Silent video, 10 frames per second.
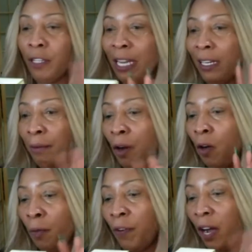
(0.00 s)
you get them
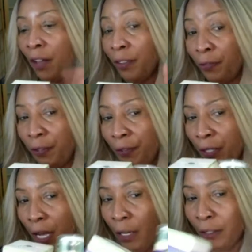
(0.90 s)
all for under
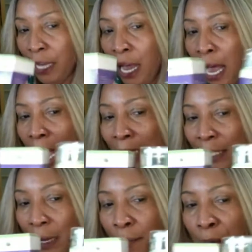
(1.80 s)
$50
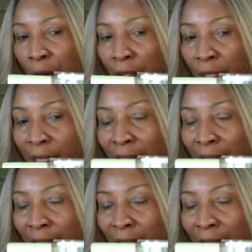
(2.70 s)
as a bundle.